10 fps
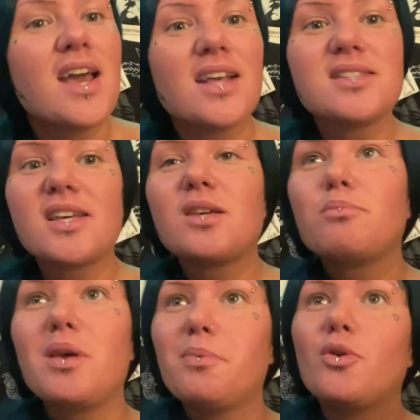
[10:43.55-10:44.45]
It's like
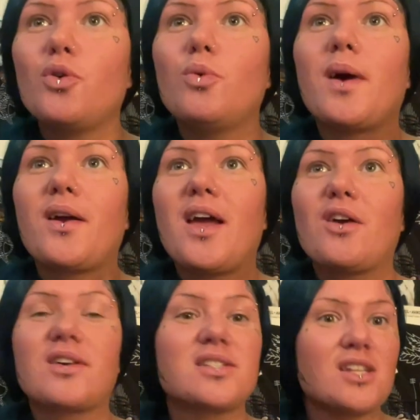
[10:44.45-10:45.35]
people who wear
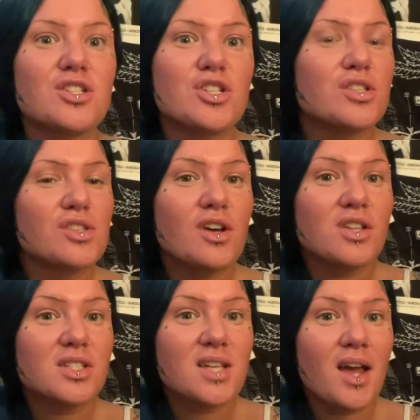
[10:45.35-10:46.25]
hair extensions all
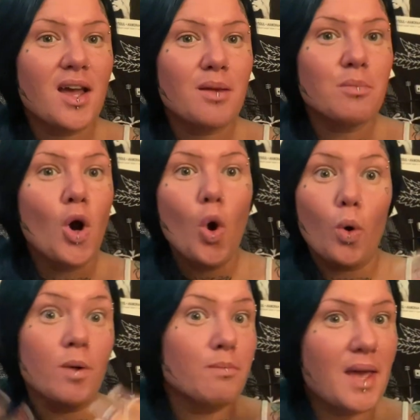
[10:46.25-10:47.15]
the time
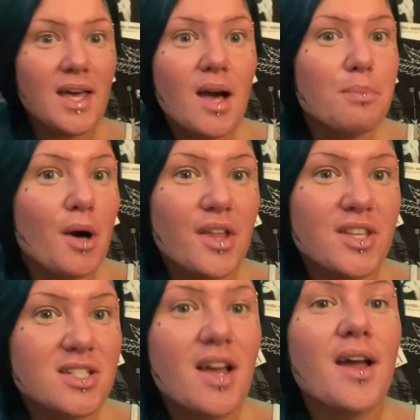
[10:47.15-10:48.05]
or makeup all
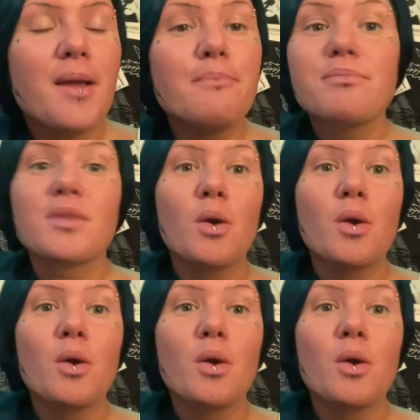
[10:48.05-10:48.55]
the time